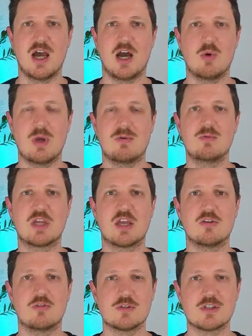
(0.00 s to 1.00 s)
However, we
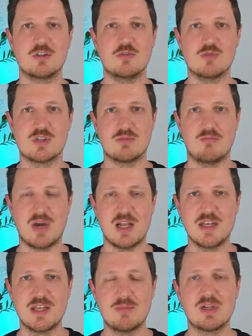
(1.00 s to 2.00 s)
can also use
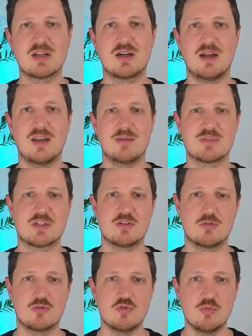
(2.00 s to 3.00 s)
multiple columns
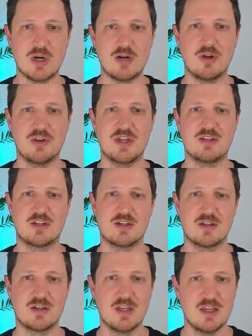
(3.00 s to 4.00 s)
to group our
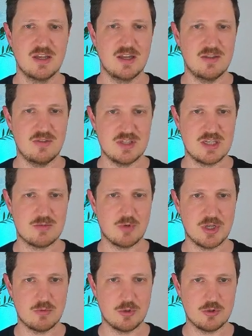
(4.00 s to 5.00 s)
data. And this is
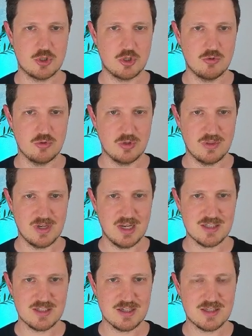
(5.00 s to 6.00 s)
what I want to show you in the
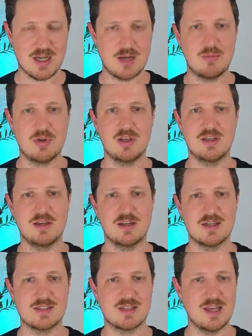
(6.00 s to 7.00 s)
next example in
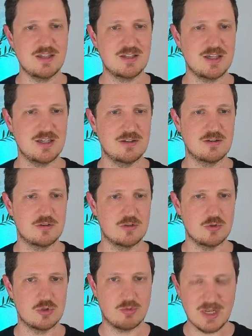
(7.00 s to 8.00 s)
lines 18
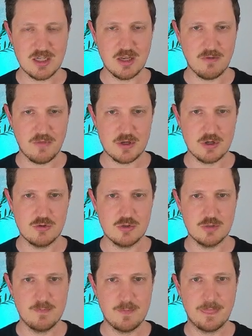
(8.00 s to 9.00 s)
to 20 of the
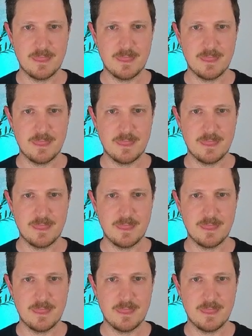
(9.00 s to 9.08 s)
code.